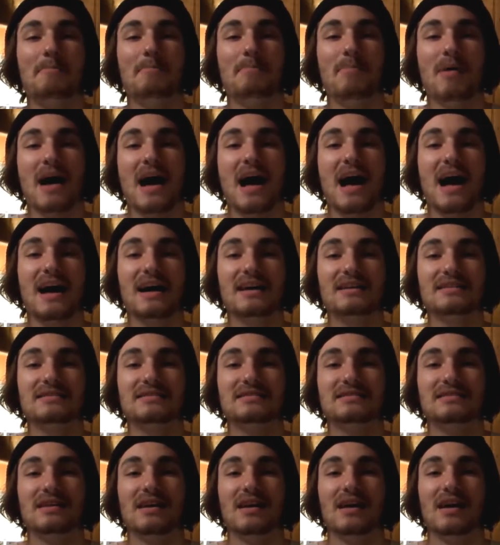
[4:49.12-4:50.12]

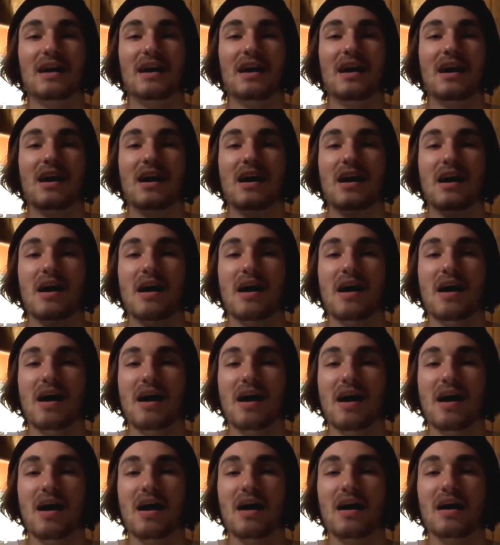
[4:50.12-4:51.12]
Past,
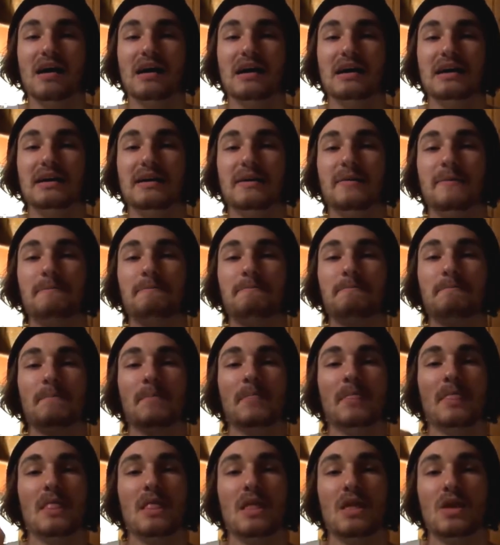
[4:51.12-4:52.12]
I
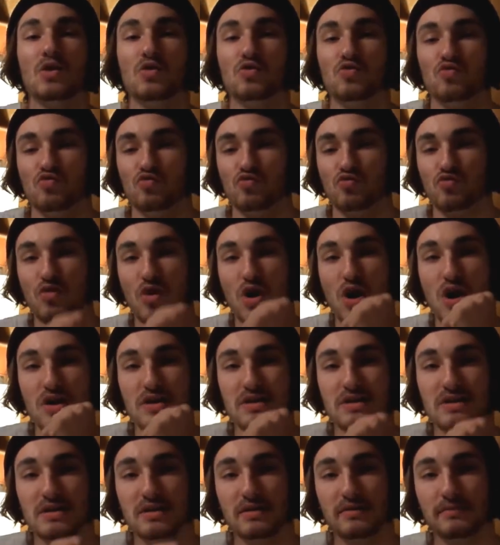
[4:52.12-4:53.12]

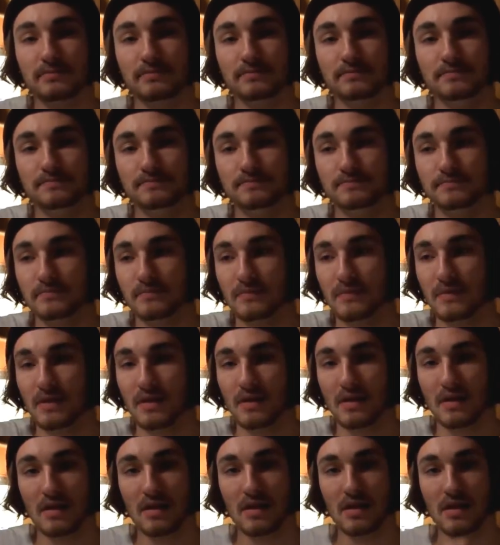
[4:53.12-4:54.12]
run,
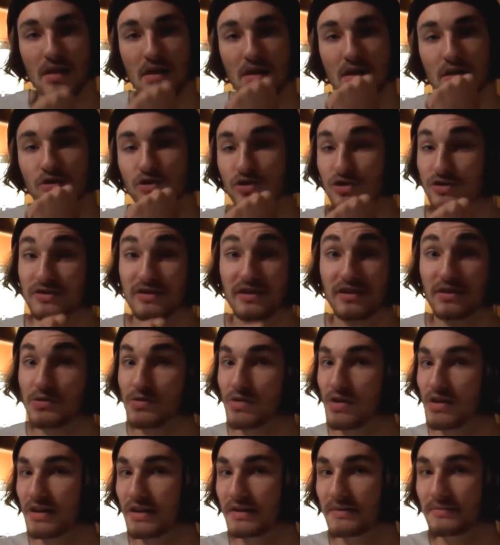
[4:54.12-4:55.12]
just like
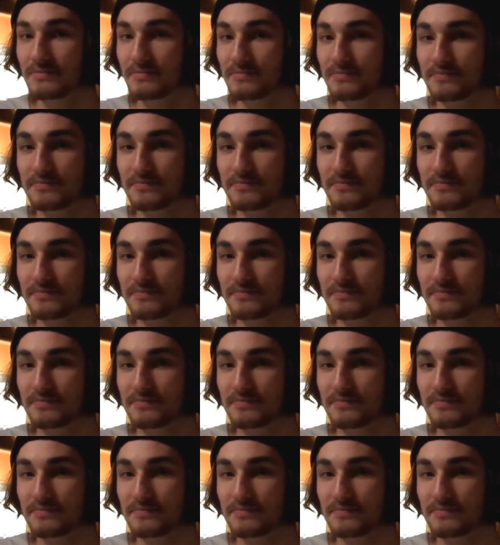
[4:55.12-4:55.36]
running.